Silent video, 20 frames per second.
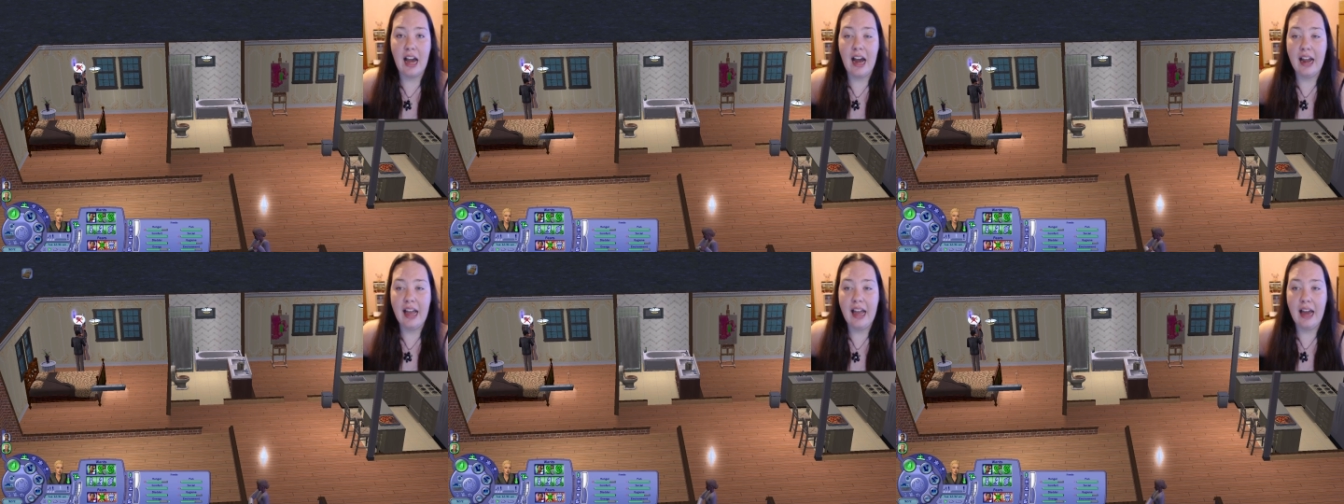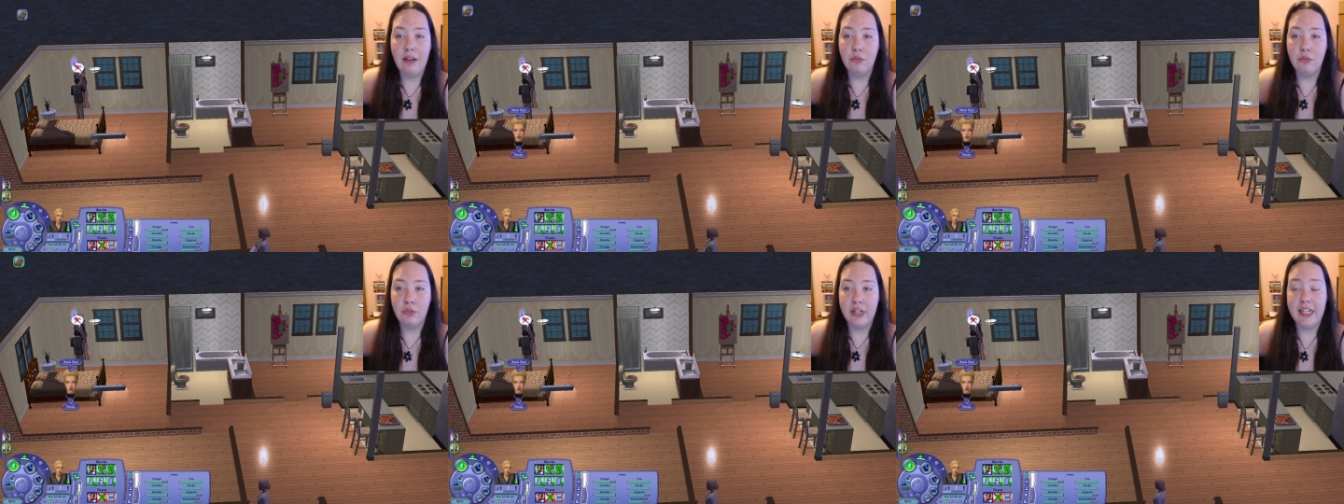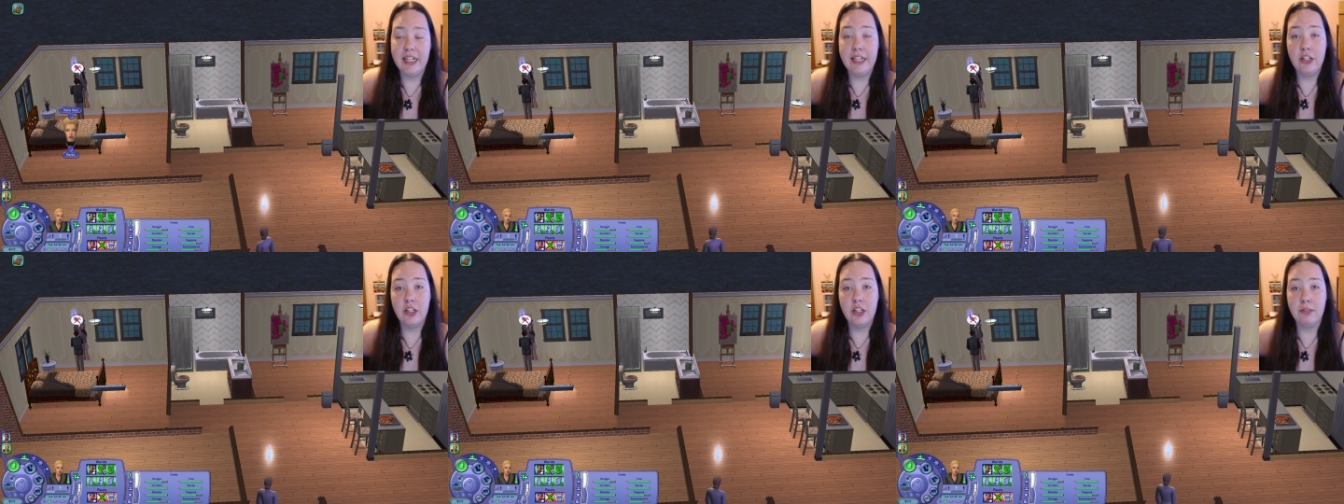I have
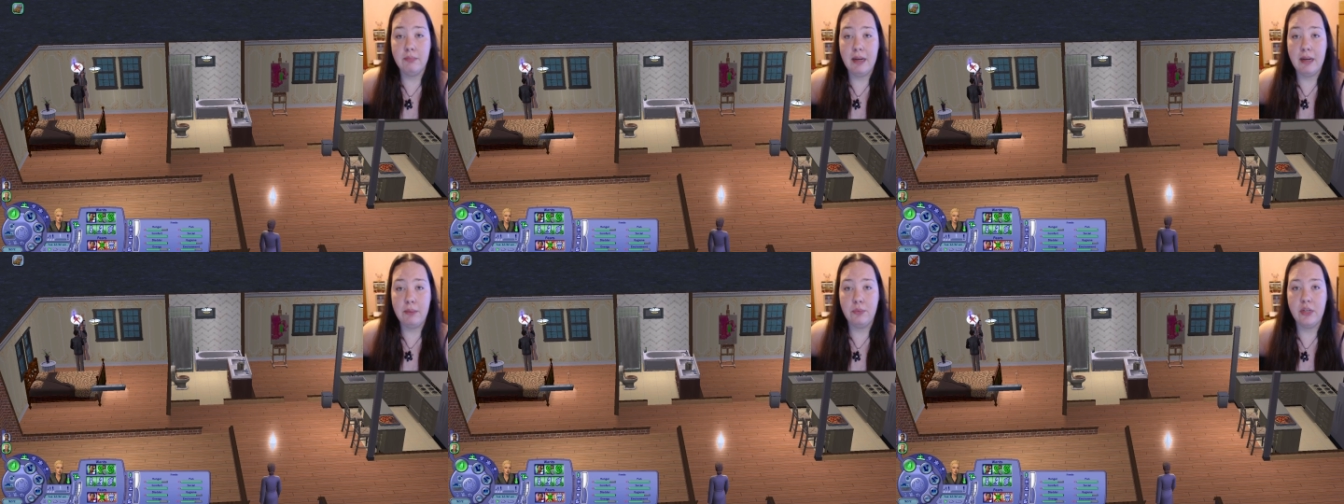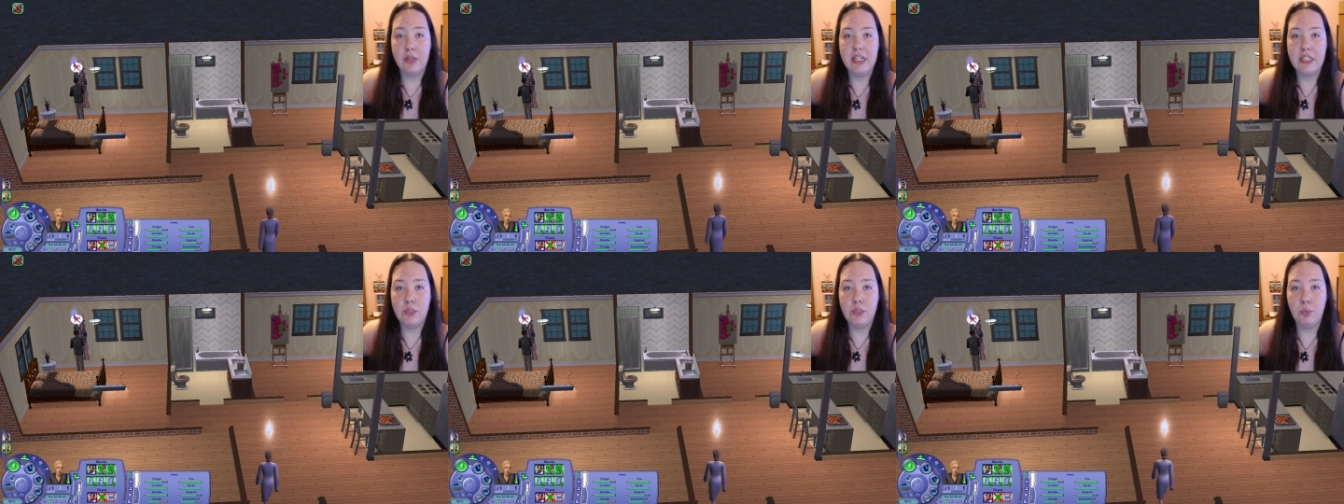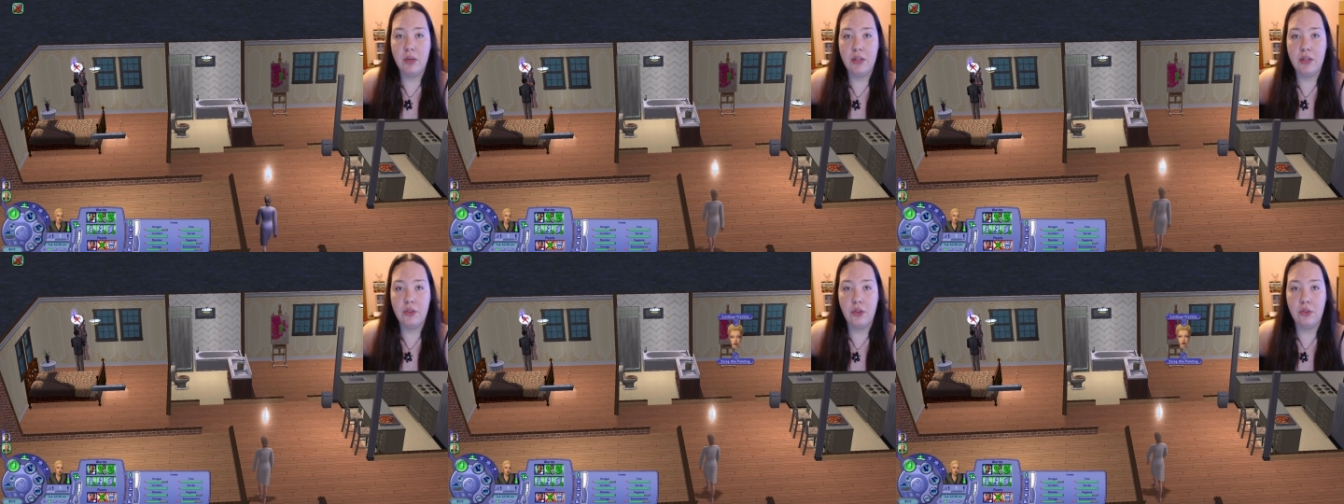really good
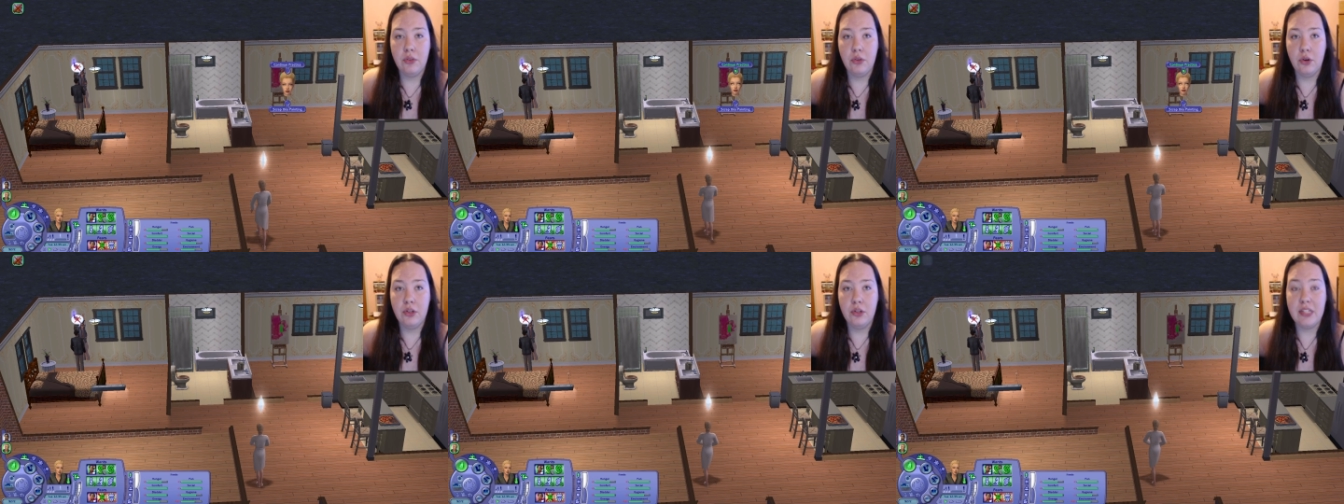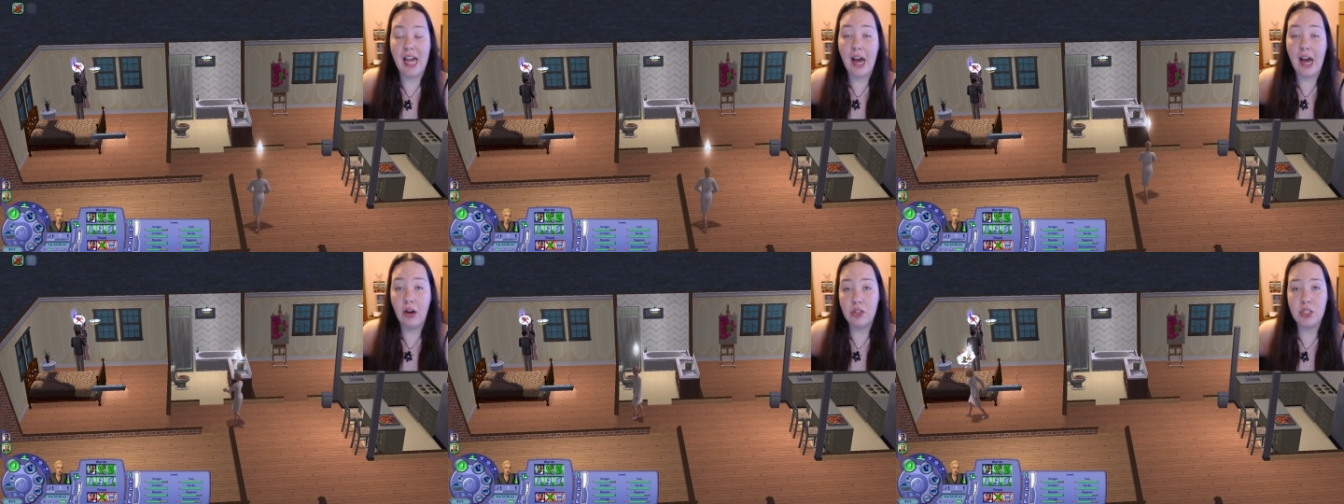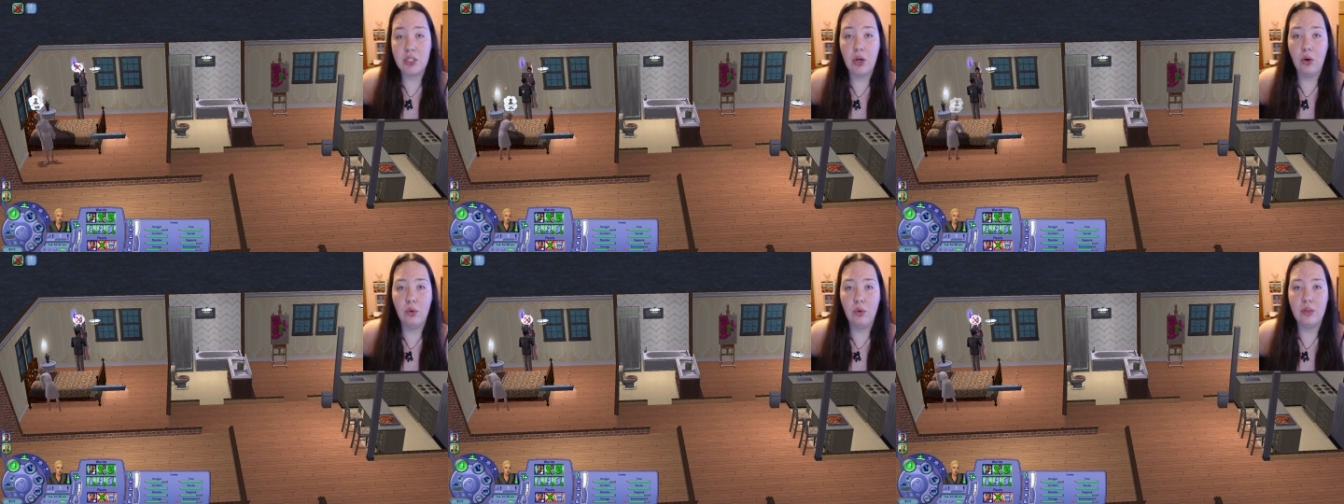memories with those
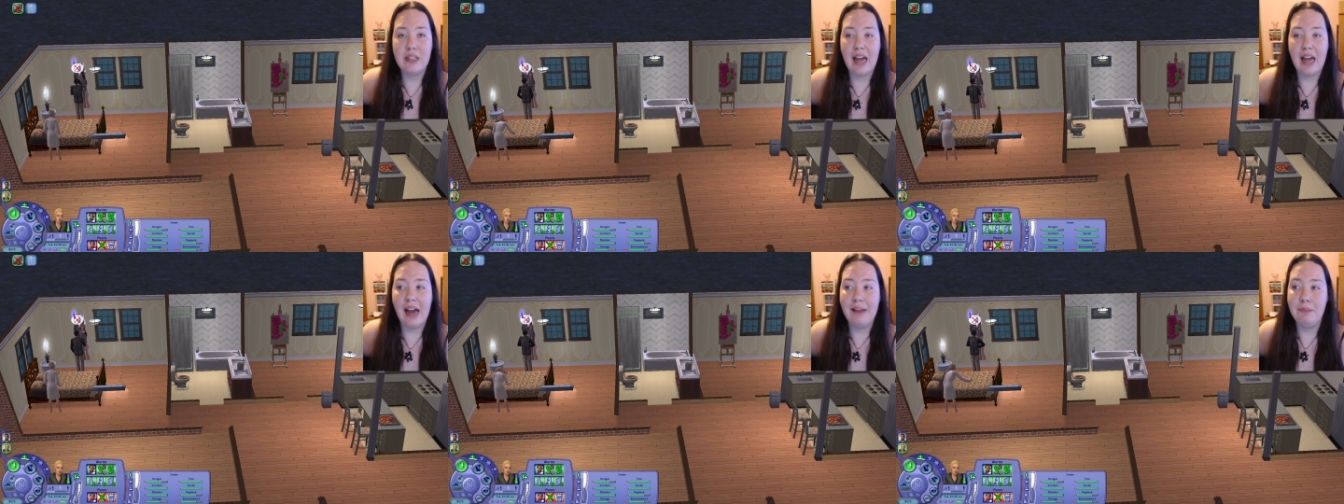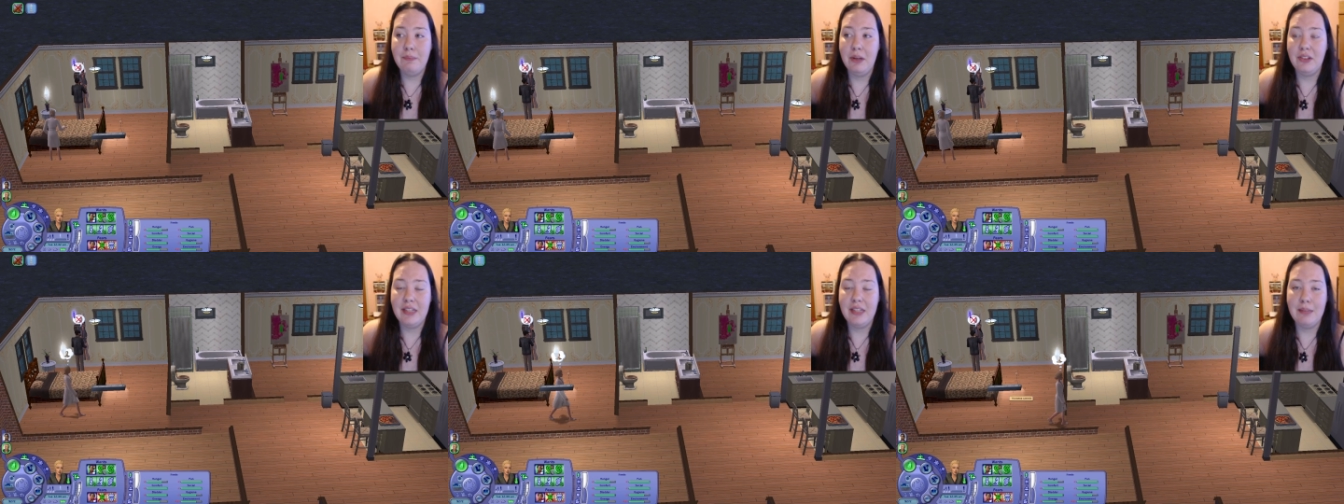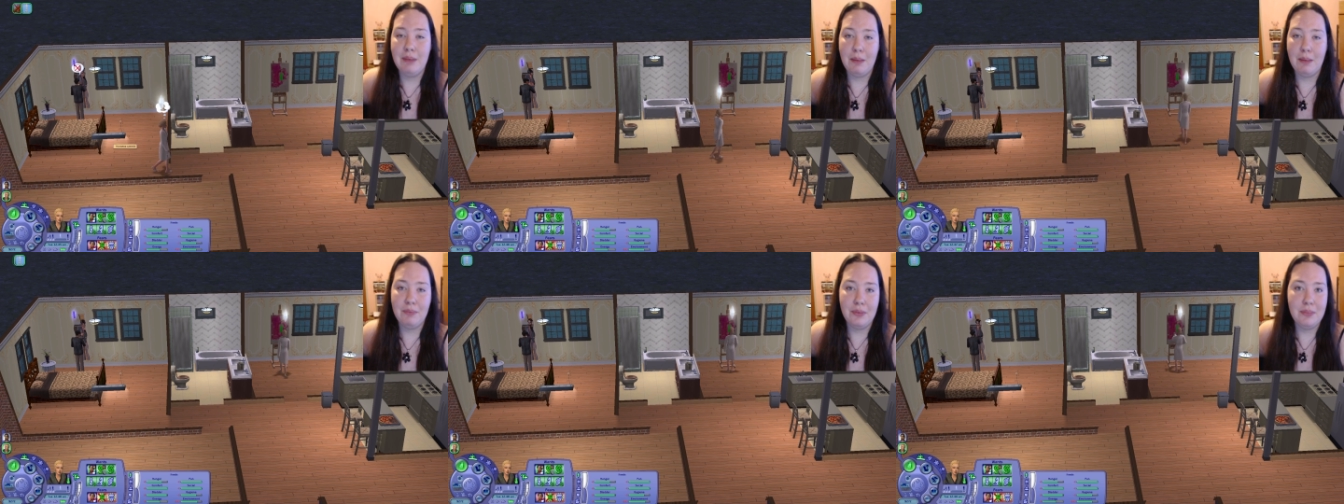households. I built
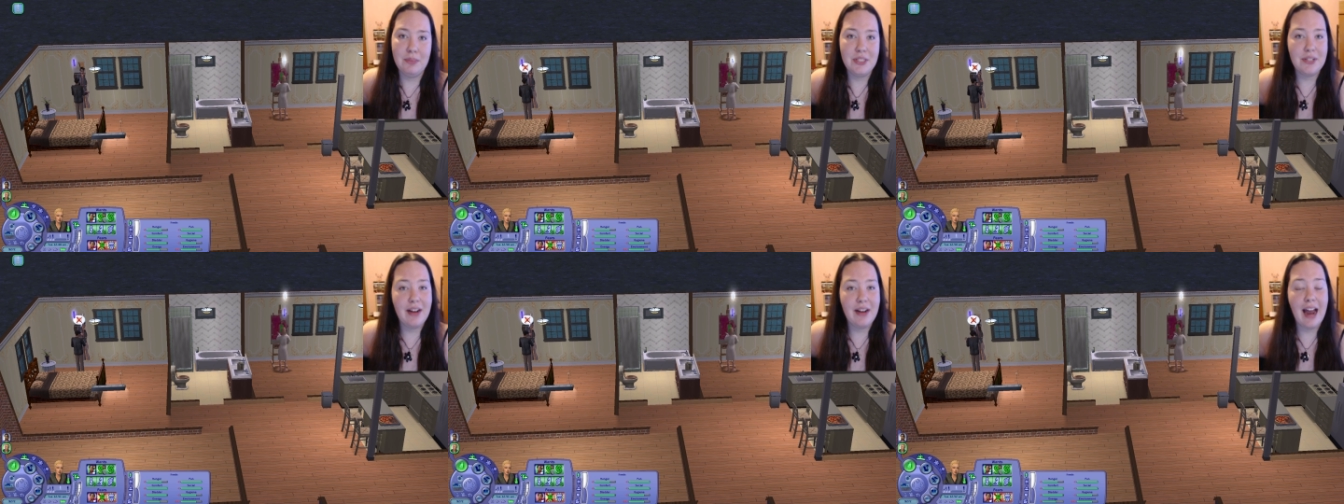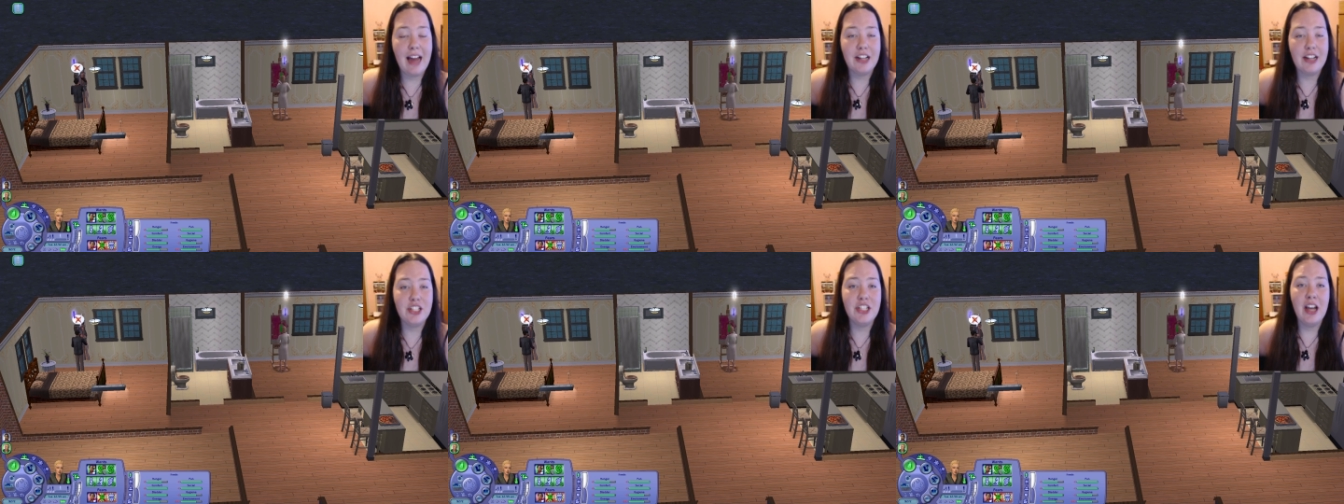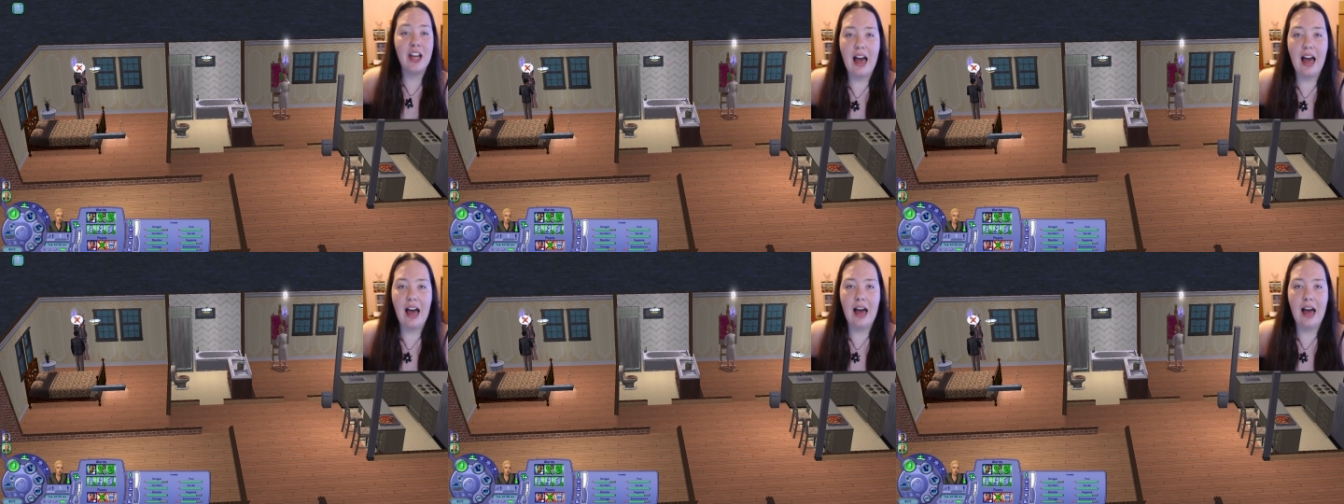them up from scratch.